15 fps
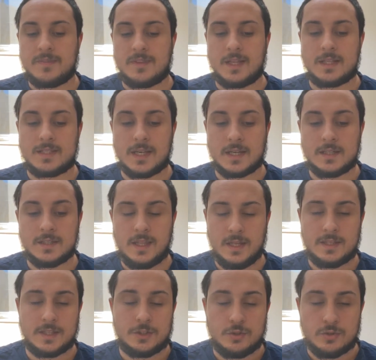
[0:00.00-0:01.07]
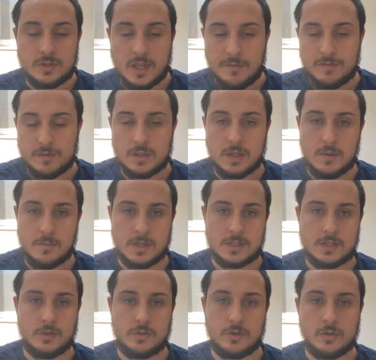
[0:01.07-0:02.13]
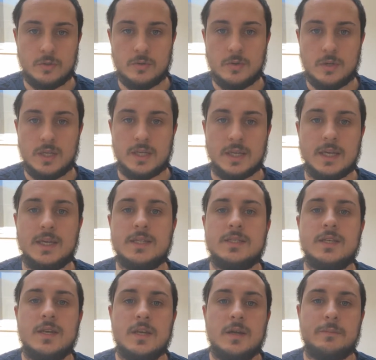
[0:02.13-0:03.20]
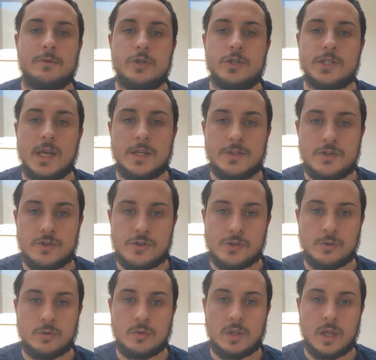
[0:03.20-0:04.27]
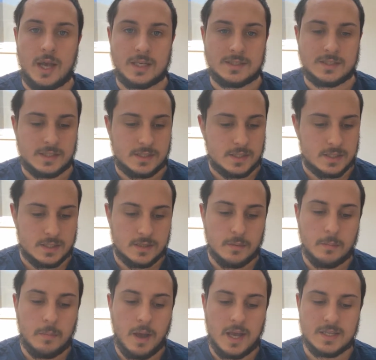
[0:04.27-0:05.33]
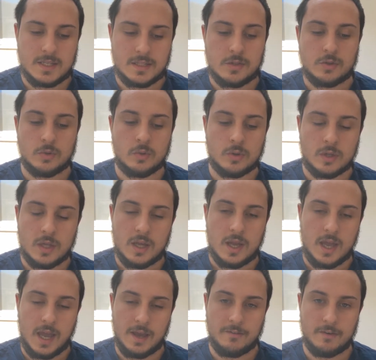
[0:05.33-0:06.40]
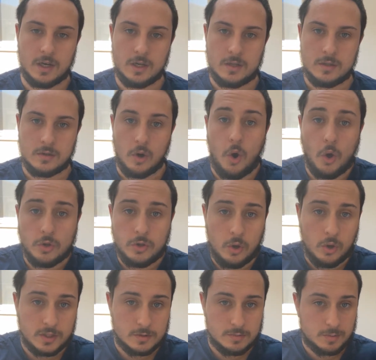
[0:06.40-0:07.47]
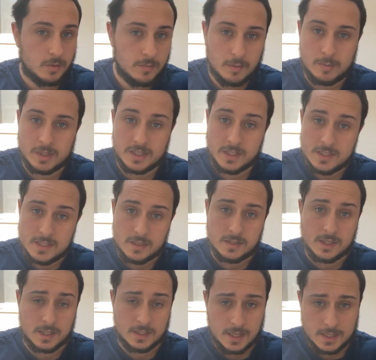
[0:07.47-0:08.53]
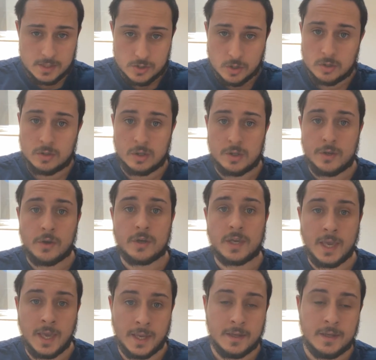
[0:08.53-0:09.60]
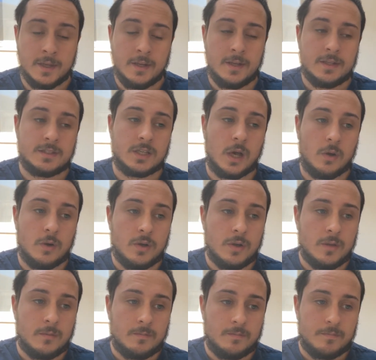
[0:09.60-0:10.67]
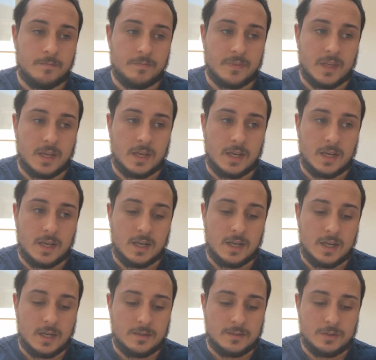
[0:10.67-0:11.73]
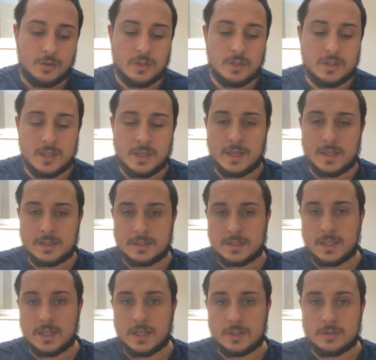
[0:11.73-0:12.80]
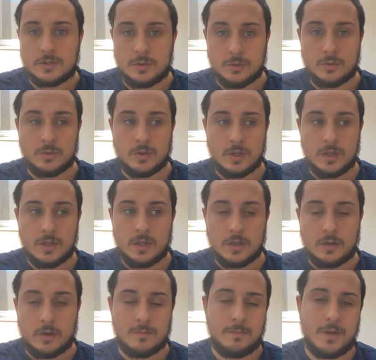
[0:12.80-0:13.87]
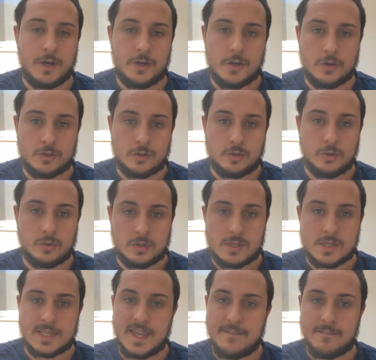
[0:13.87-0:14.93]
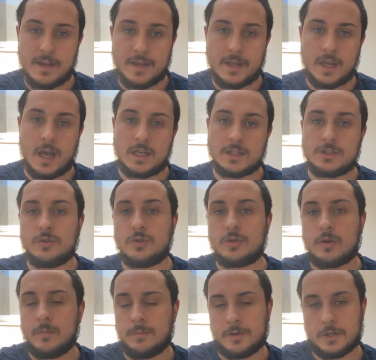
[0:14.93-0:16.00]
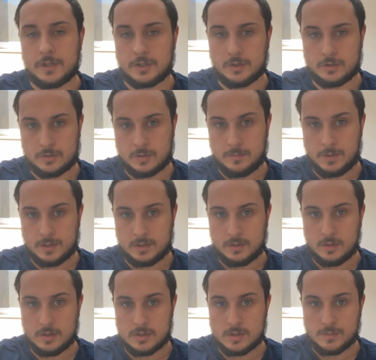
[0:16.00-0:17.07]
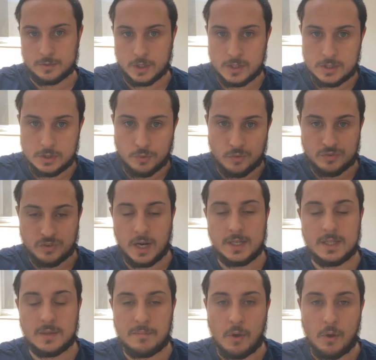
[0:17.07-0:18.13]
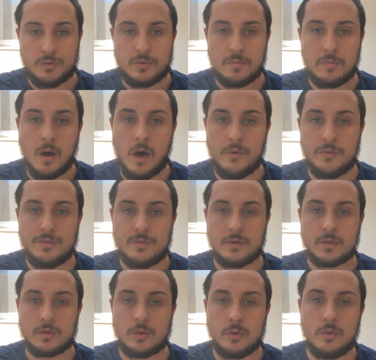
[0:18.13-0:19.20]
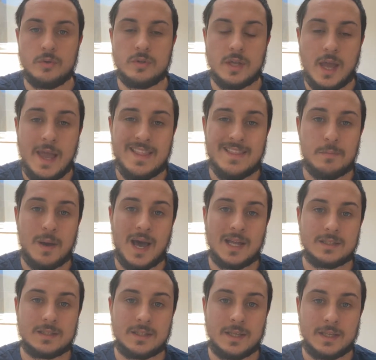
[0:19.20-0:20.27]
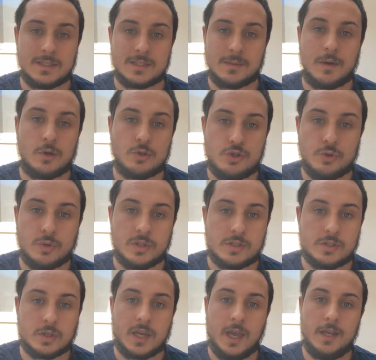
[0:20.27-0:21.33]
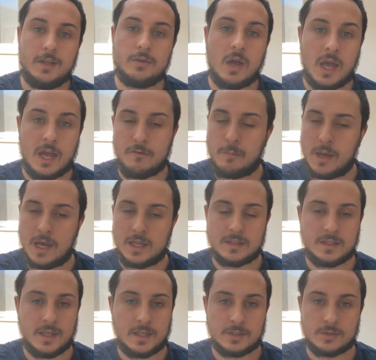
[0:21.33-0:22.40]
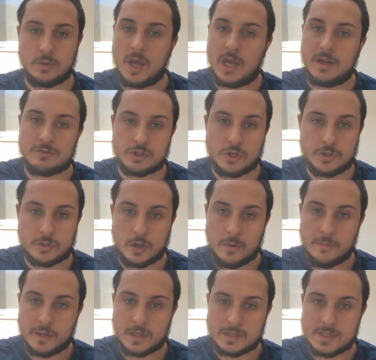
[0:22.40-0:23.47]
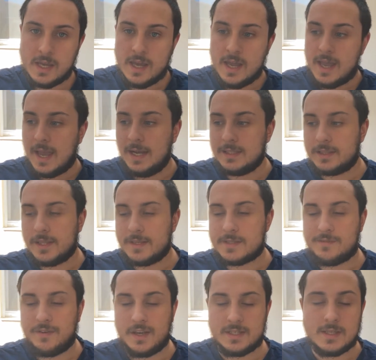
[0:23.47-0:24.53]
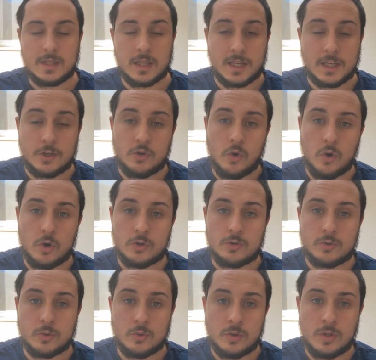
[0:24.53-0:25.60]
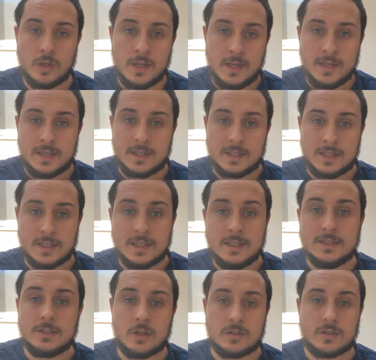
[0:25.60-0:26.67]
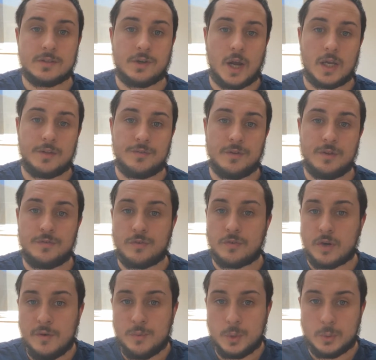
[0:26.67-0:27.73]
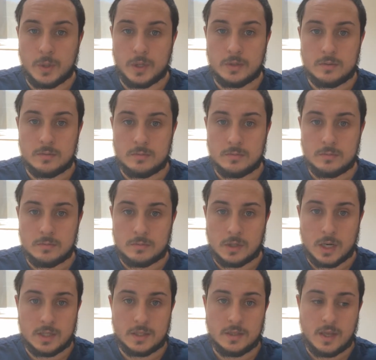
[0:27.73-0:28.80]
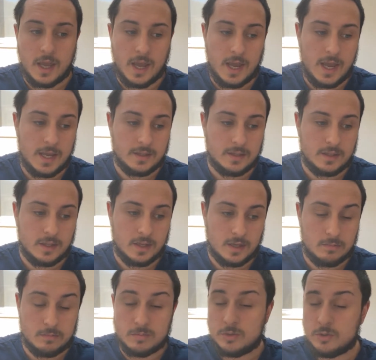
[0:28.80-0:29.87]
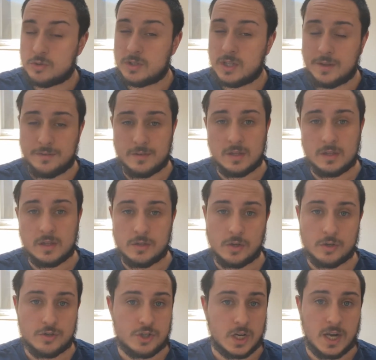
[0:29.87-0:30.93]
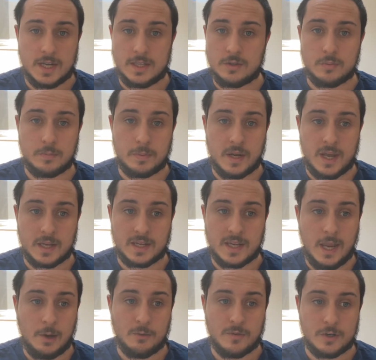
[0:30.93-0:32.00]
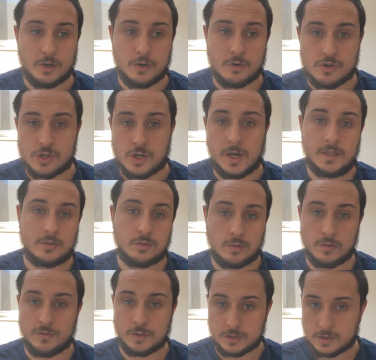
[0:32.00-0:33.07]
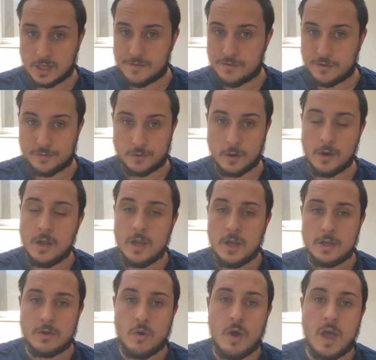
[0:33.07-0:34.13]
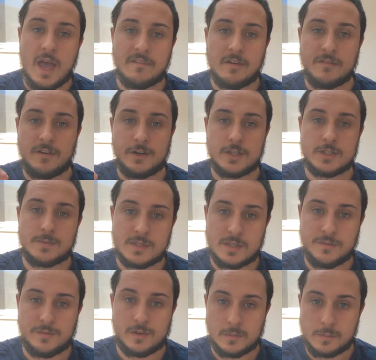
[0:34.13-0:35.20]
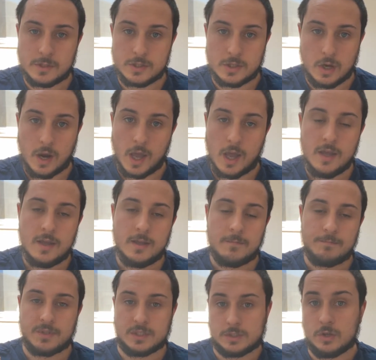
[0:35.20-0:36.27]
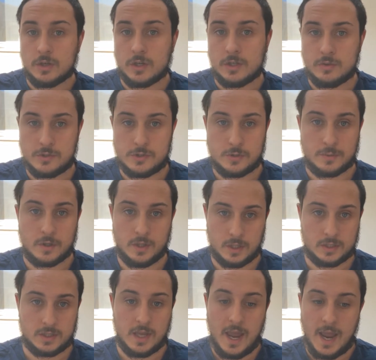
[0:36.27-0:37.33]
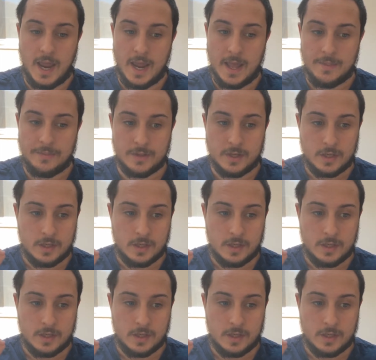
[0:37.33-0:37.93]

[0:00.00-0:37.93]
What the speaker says: The second thing that you definitely must not do is present your tool as it is the best tool ever, although it probably isn't, and that's totally okay. So the real thing is here to compare your tool the same way as you're comparing your competitors, right? So write about both good and bad things about you. It's okay to have bad things, to have shortcomings. And let's face it, like your tool is not the right fit for everyone, right? And you should definitely not try to play a game where you're trying to convert everyone. You have a very specific persona that's going to use your product, and